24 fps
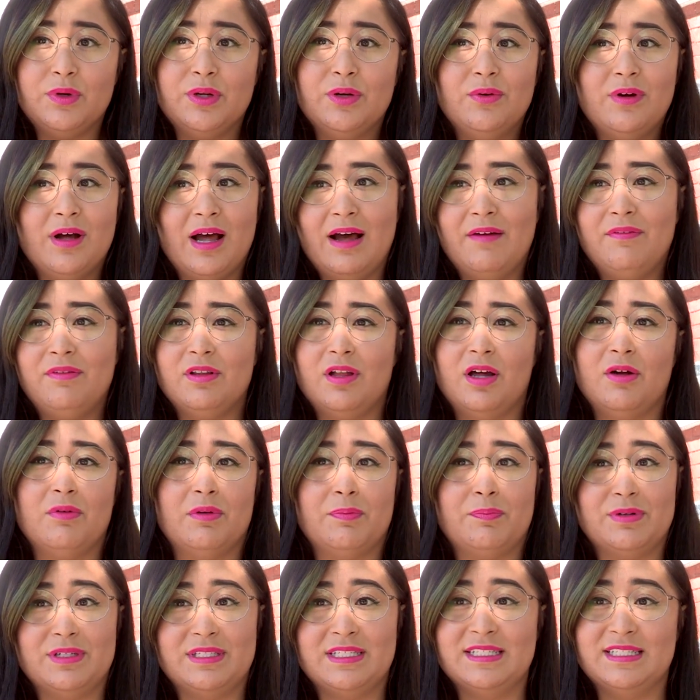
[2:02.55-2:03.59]
we don't have a lot of
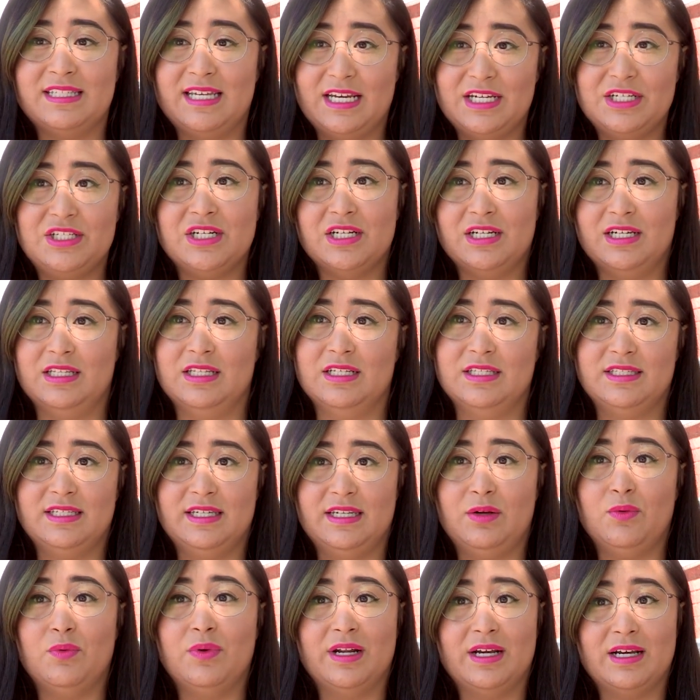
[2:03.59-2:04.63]
representation in the
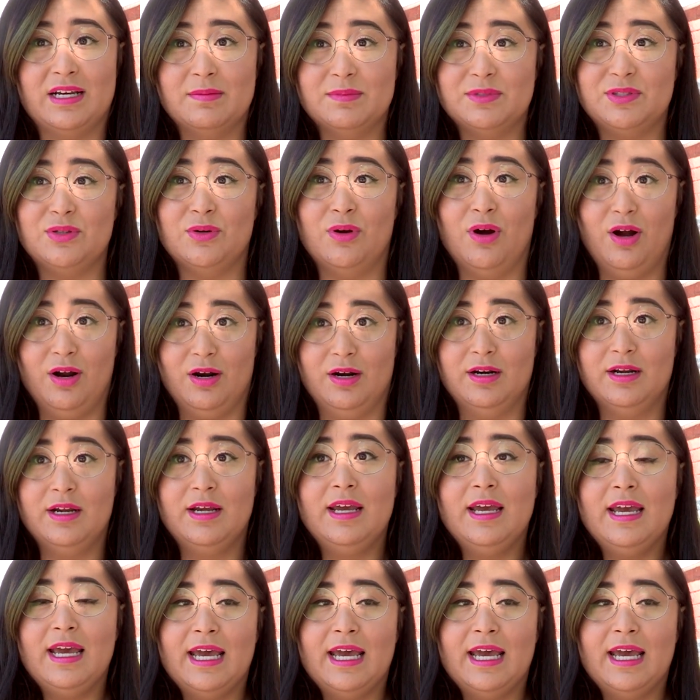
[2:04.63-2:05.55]
city when it comes to art.